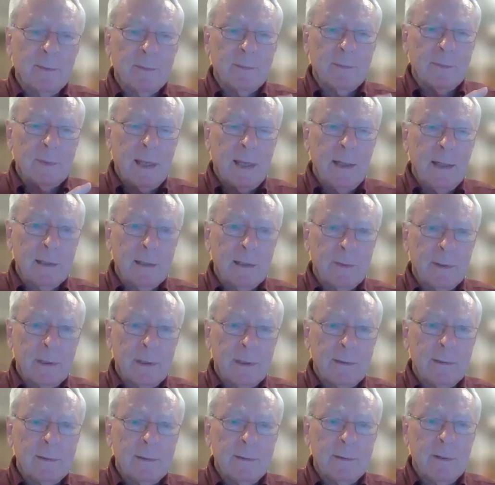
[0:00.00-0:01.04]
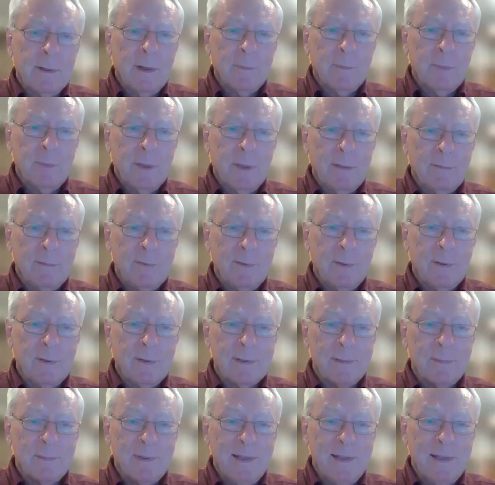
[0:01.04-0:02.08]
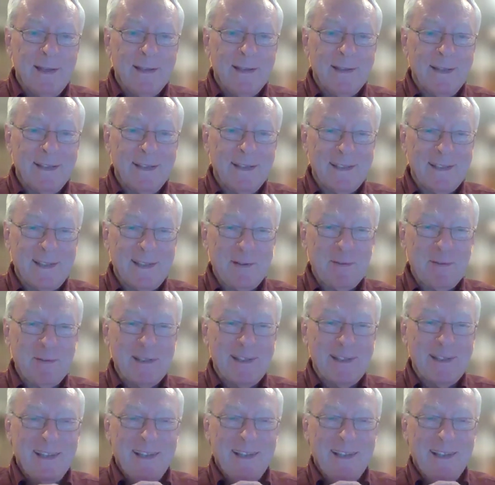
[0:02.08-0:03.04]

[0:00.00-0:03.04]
from Calgary dropped off noticeably because it was